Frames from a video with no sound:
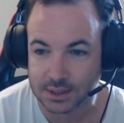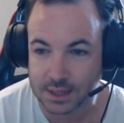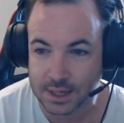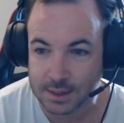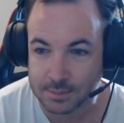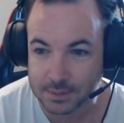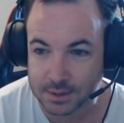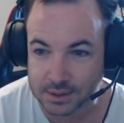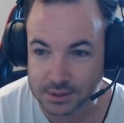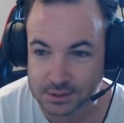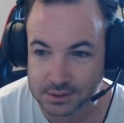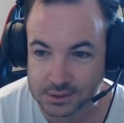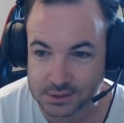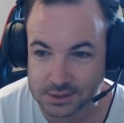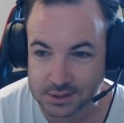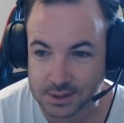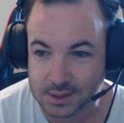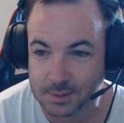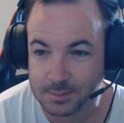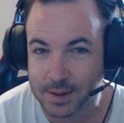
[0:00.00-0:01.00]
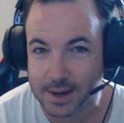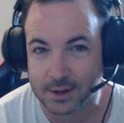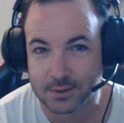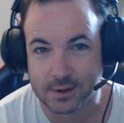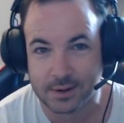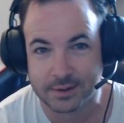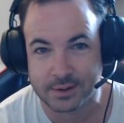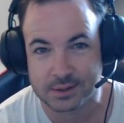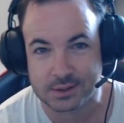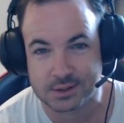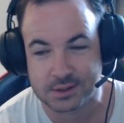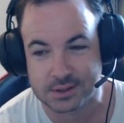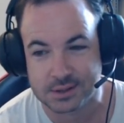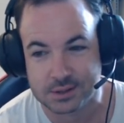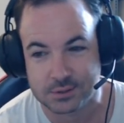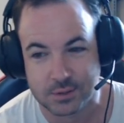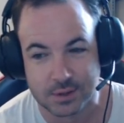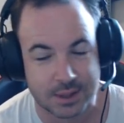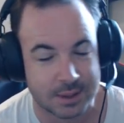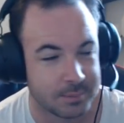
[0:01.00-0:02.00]
game, because the background
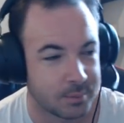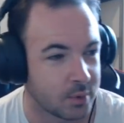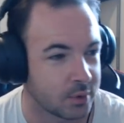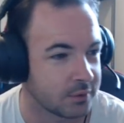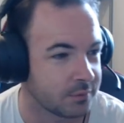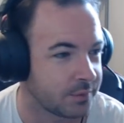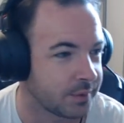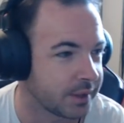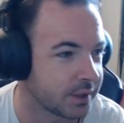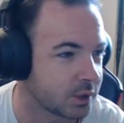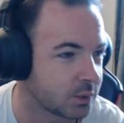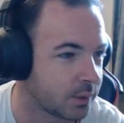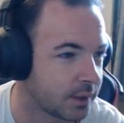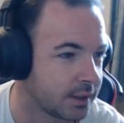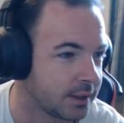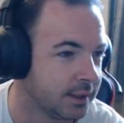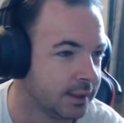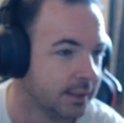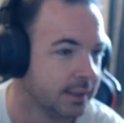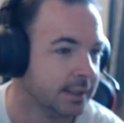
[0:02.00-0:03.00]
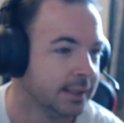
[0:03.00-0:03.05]
is fairly important for this one.